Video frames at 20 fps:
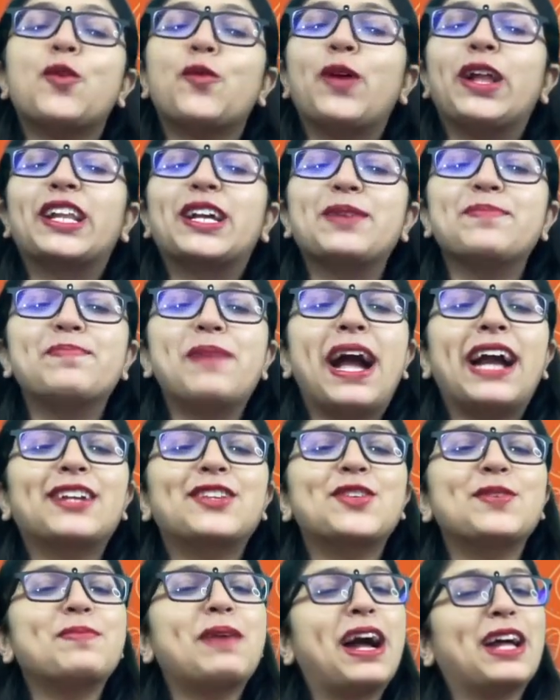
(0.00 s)
welcome back
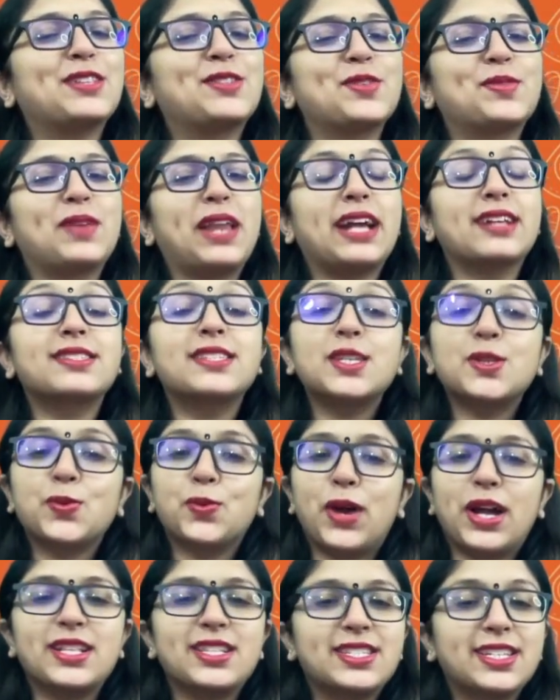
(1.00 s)
to Bhazu classes
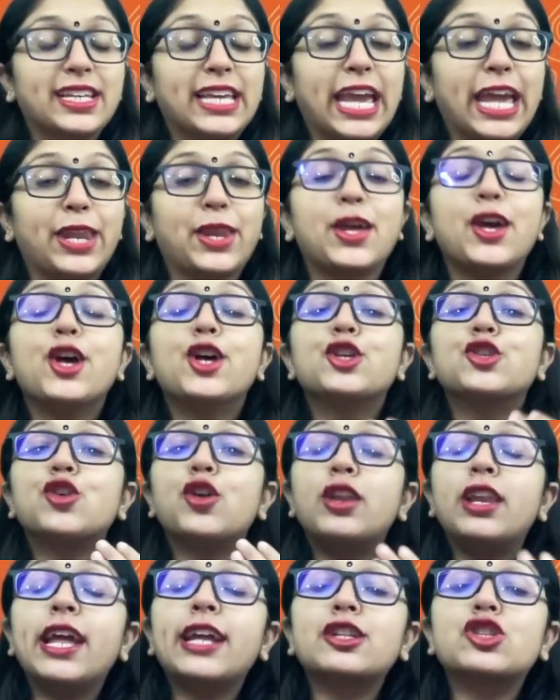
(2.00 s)
once again. So
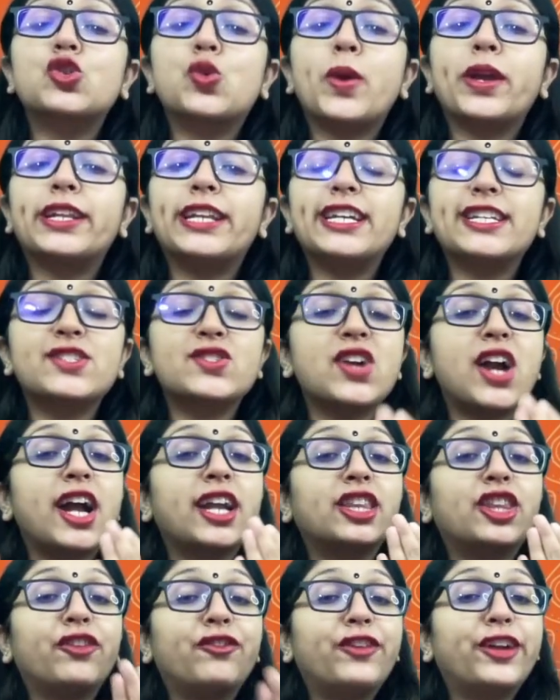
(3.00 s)
let's quickly
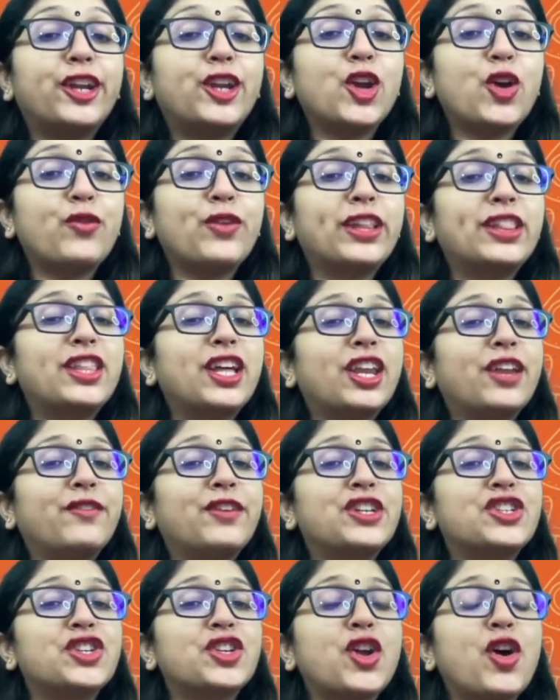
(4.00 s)
start the video with the
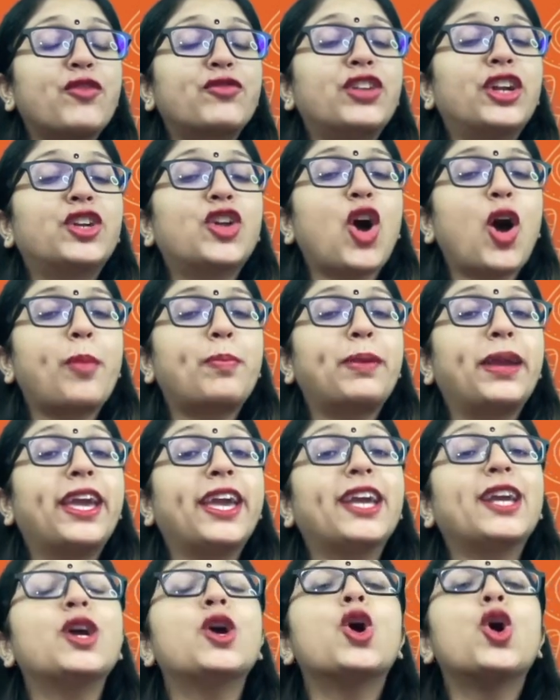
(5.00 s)
revision of the
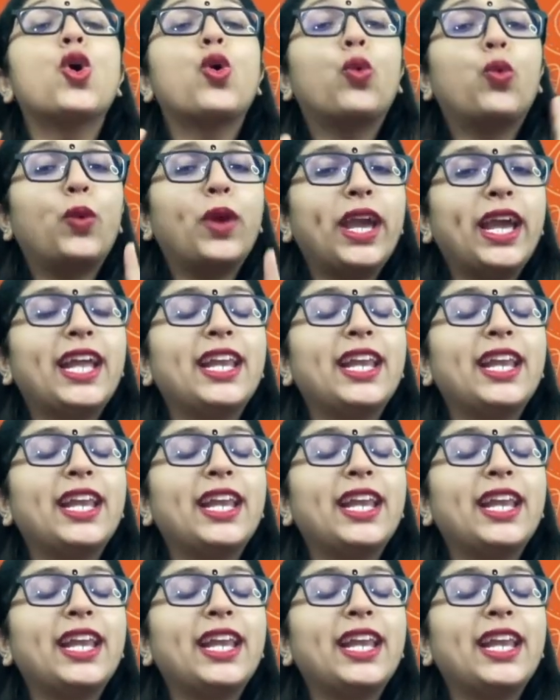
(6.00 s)
topic we